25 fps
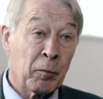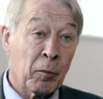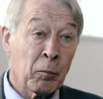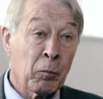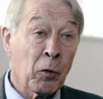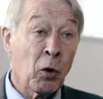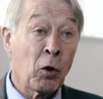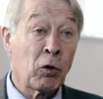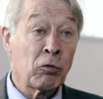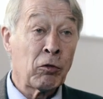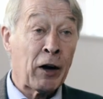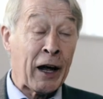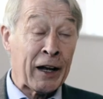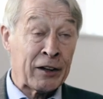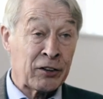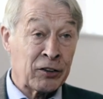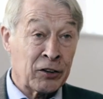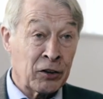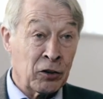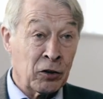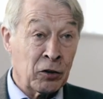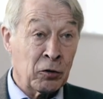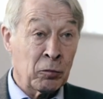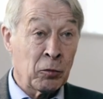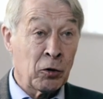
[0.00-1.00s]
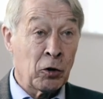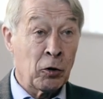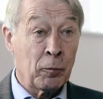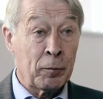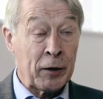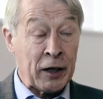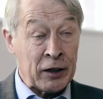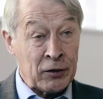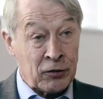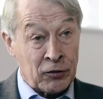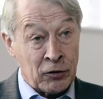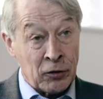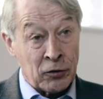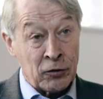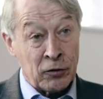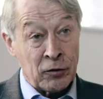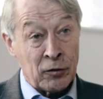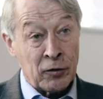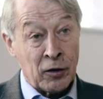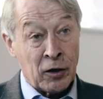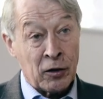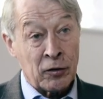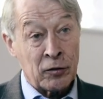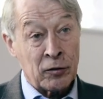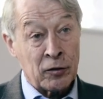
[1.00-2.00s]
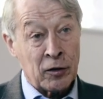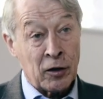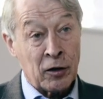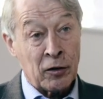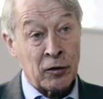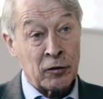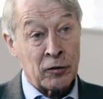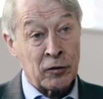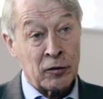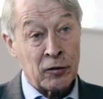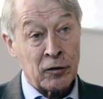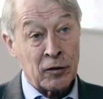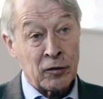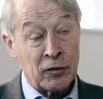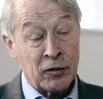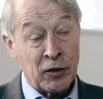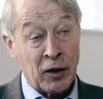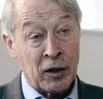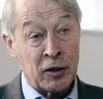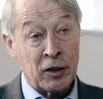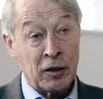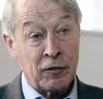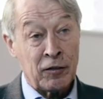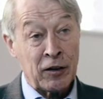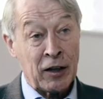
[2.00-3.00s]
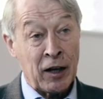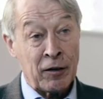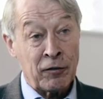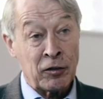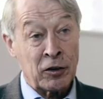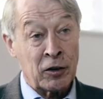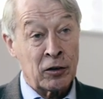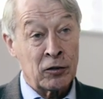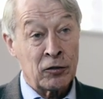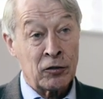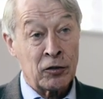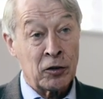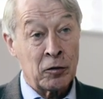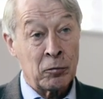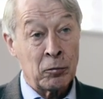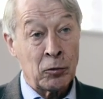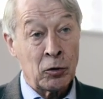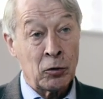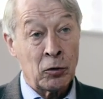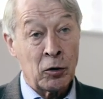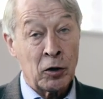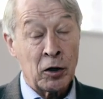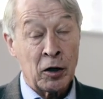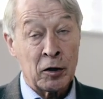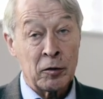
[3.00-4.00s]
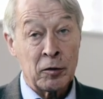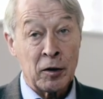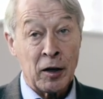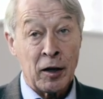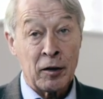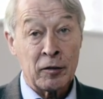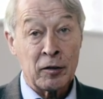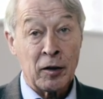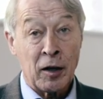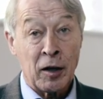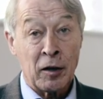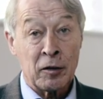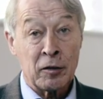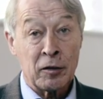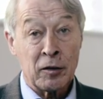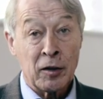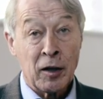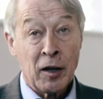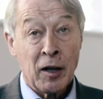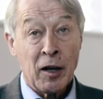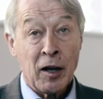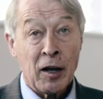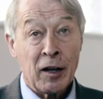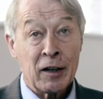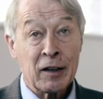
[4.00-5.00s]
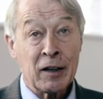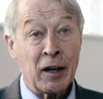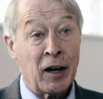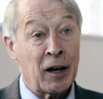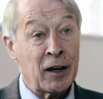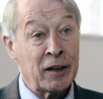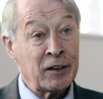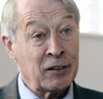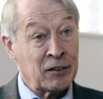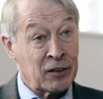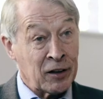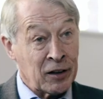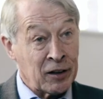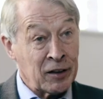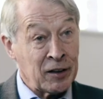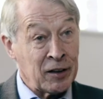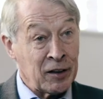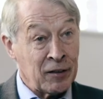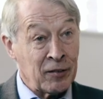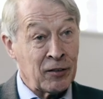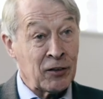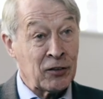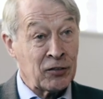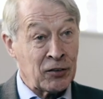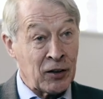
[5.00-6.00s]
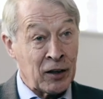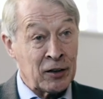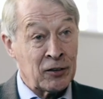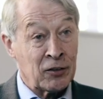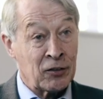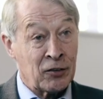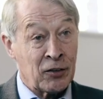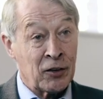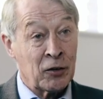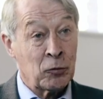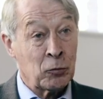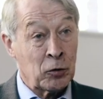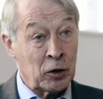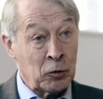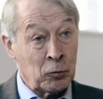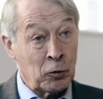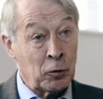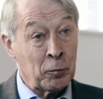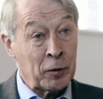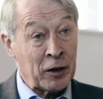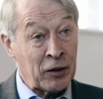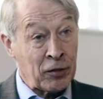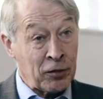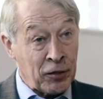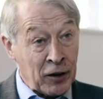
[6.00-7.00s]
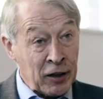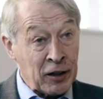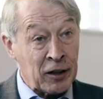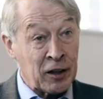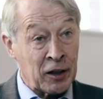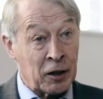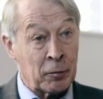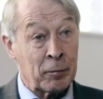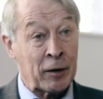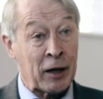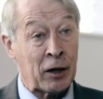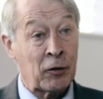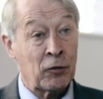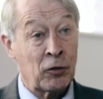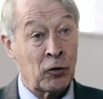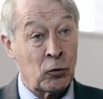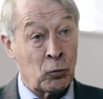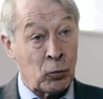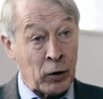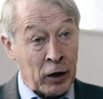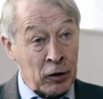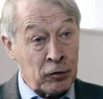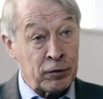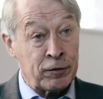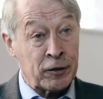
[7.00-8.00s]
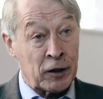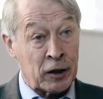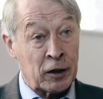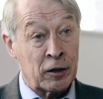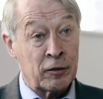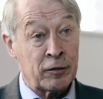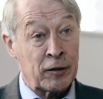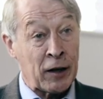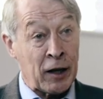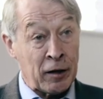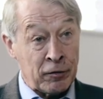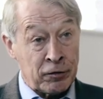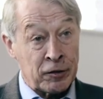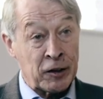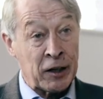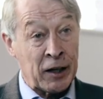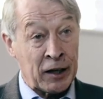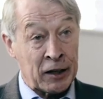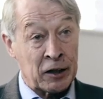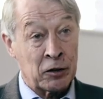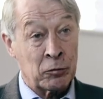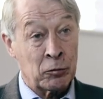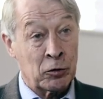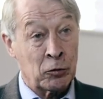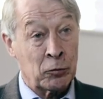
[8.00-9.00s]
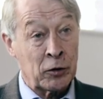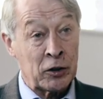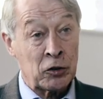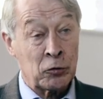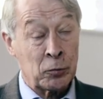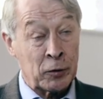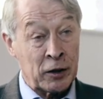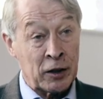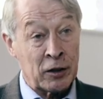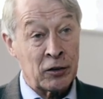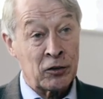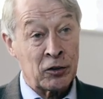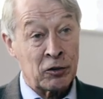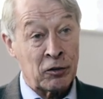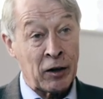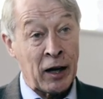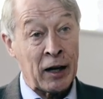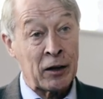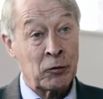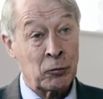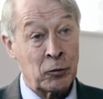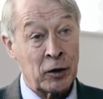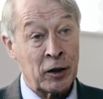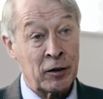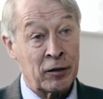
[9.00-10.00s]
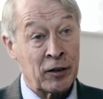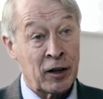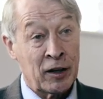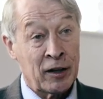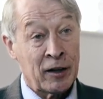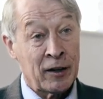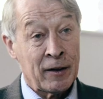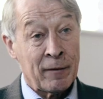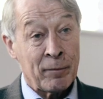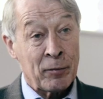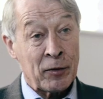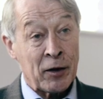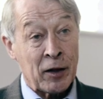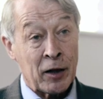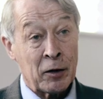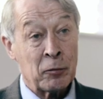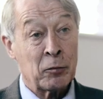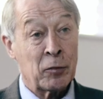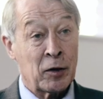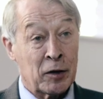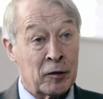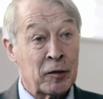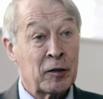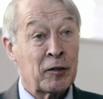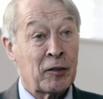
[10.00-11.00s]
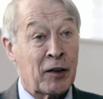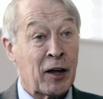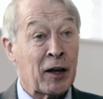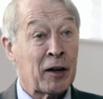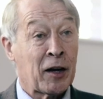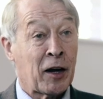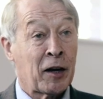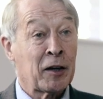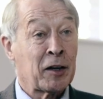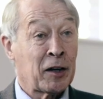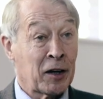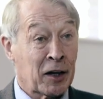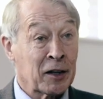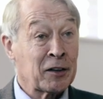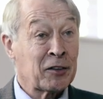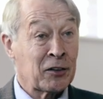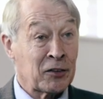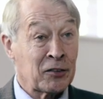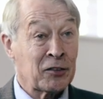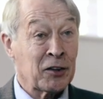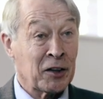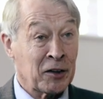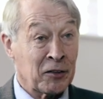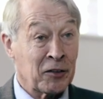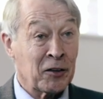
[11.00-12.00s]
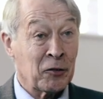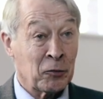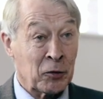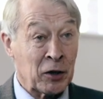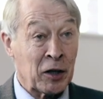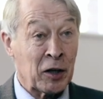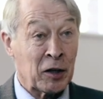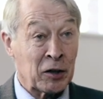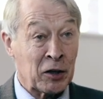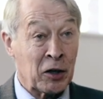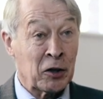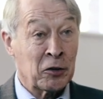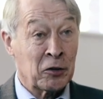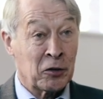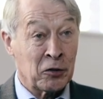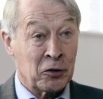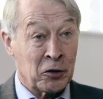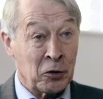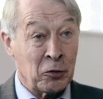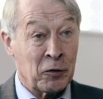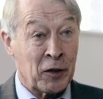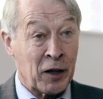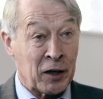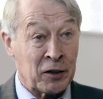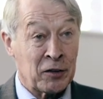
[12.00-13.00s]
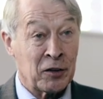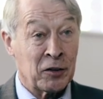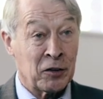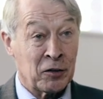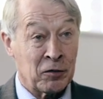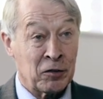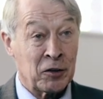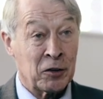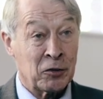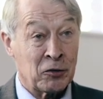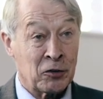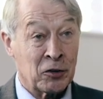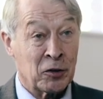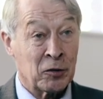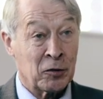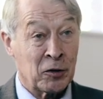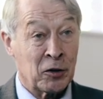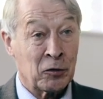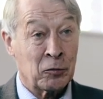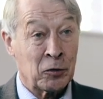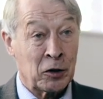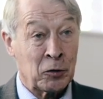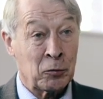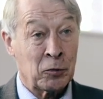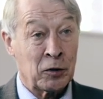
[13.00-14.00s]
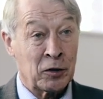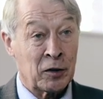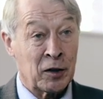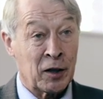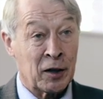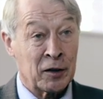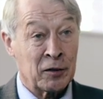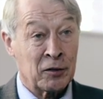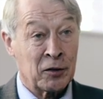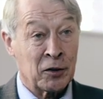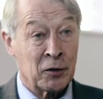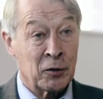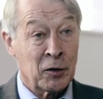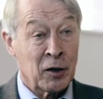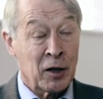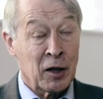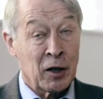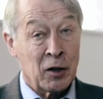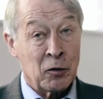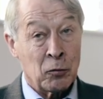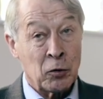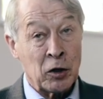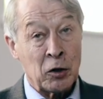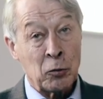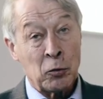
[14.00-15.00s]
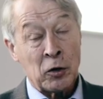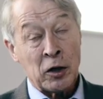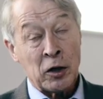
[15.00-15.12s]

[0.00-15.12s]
more rational, more based on, on, on scientific evidence, and more and, and, and kinder in the sense that we will be thinking about the welfare of every animal which we interact with. I'm, and that I'd like to see that we are going to do that in the future, that we would like to, we